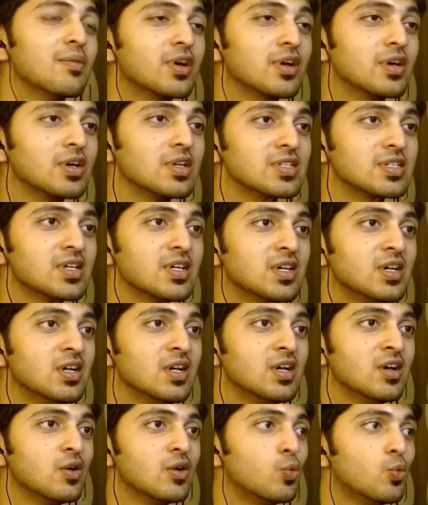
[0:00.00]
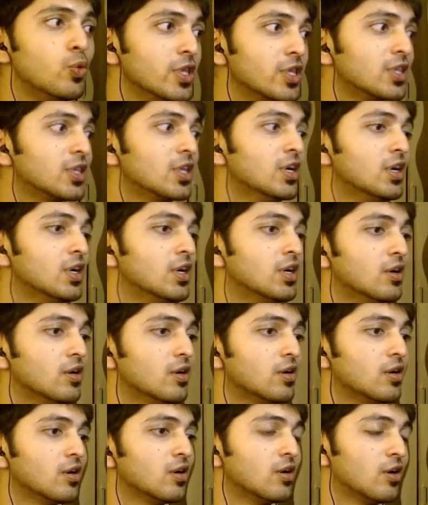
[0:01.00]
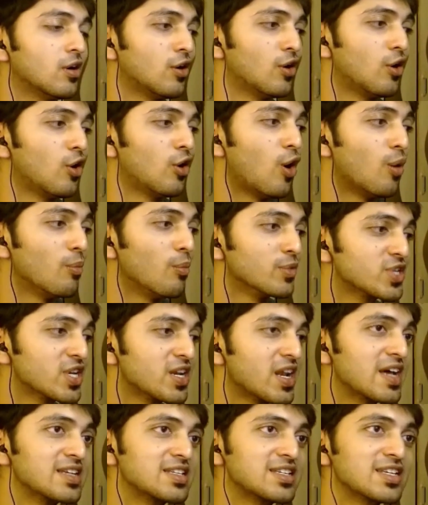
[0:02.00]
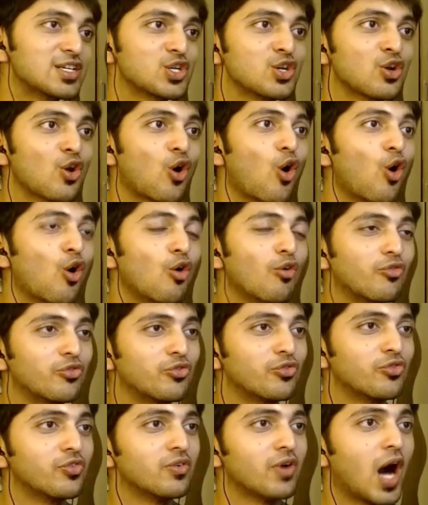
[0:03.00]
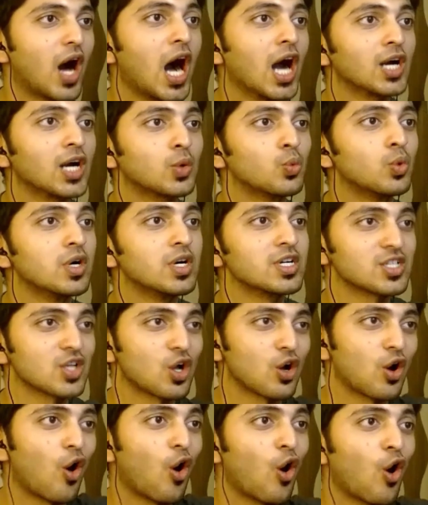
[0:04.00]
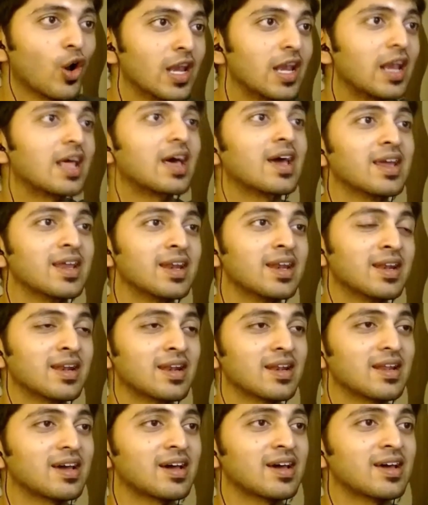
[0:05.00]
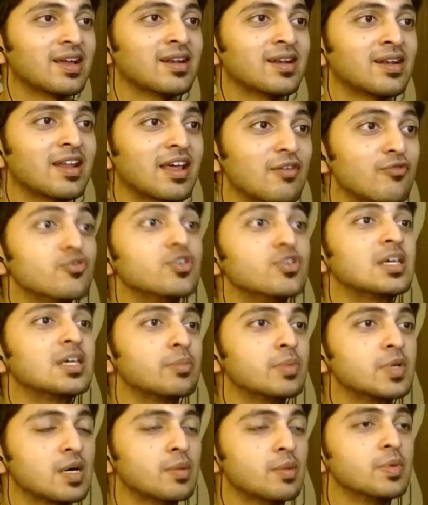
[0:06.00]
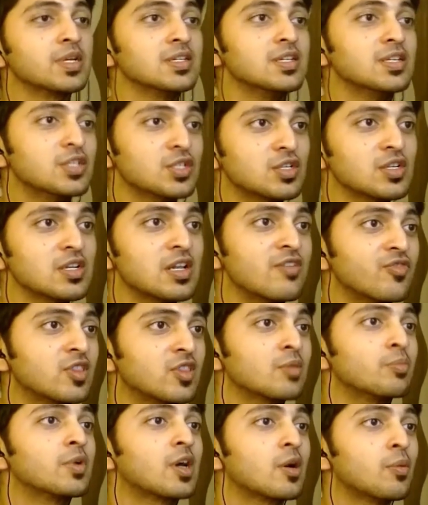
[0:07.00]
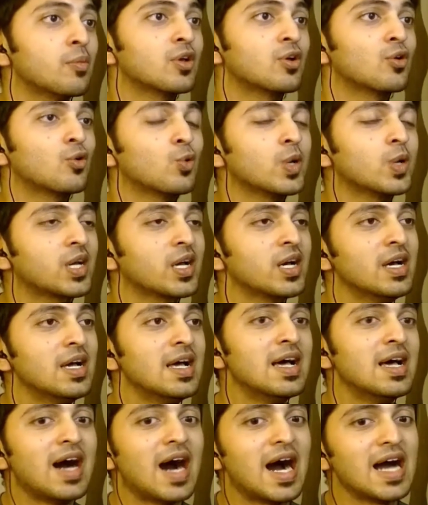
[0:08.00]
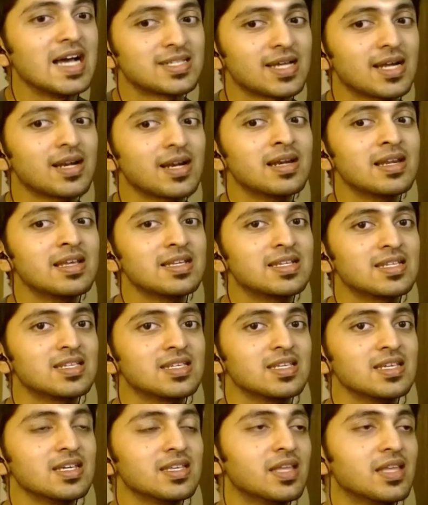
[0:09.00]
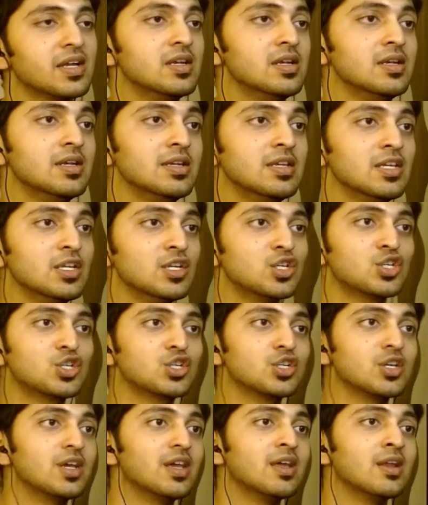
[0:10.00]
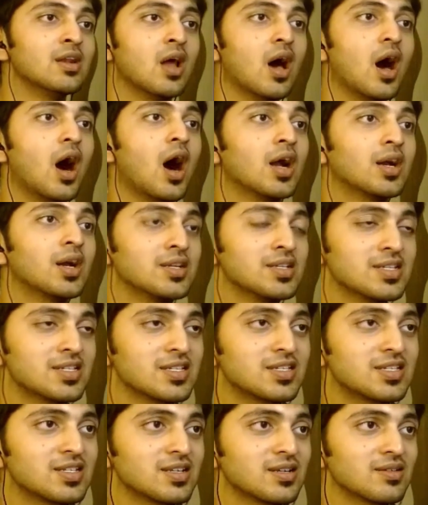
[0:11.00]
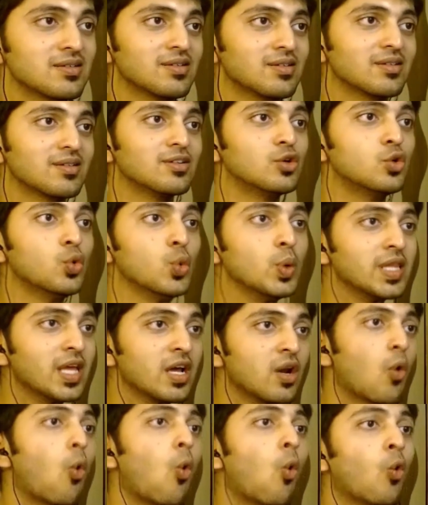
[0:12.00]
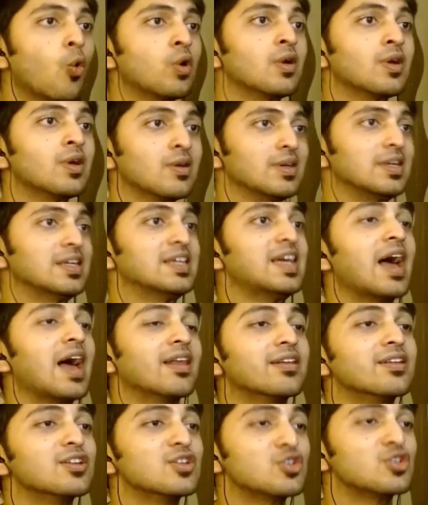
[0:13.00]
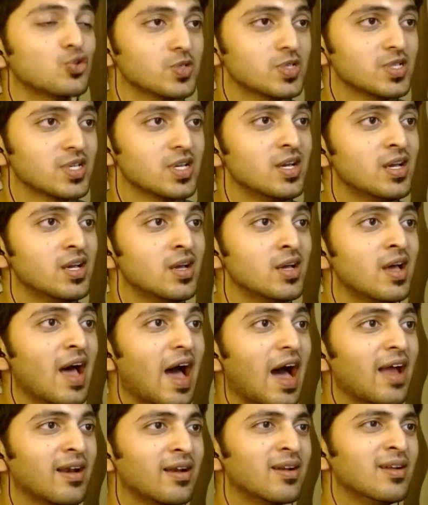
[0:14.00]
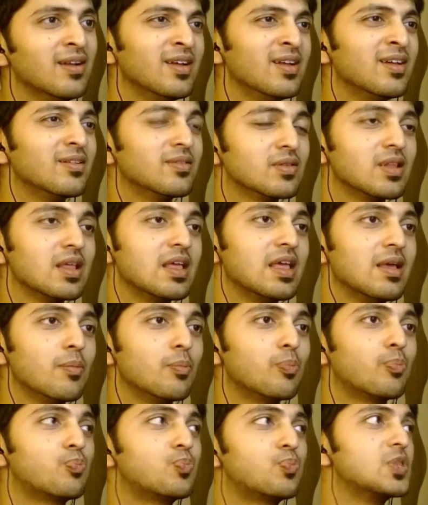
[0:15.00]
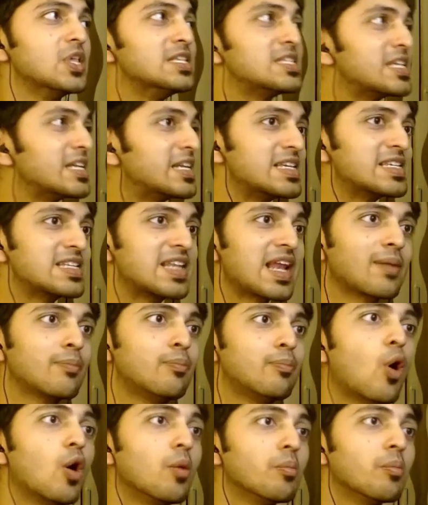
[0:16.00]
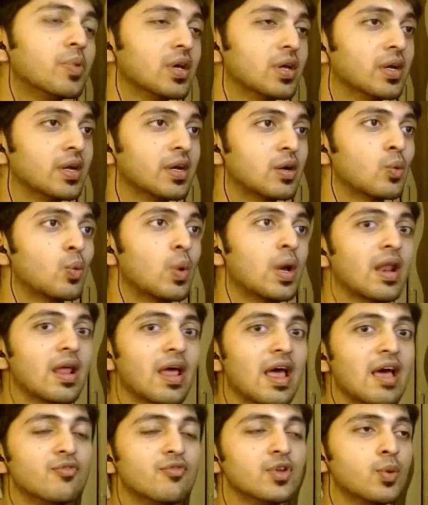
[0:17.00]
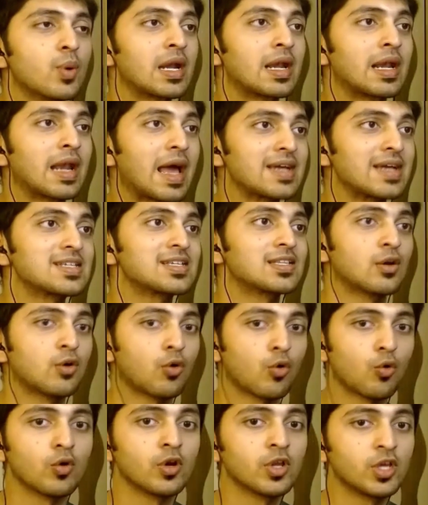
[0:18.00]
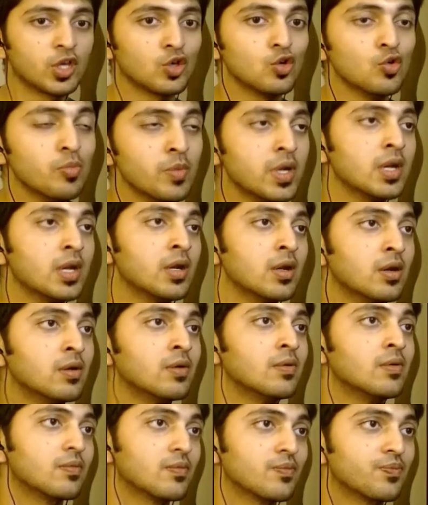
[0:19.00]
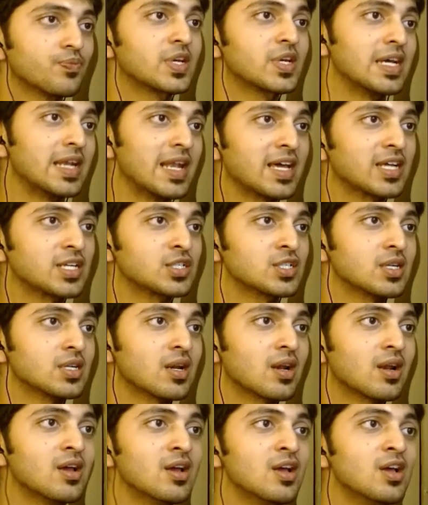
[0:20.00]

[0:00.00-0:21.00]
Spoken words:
Because with the homogenization of artworks online and everything becoming digital, everything becoming quick, I suddenly see that niche in artists doing their own gallery shows. And in cities like Bombay, right, where everyone likes the whole human connection.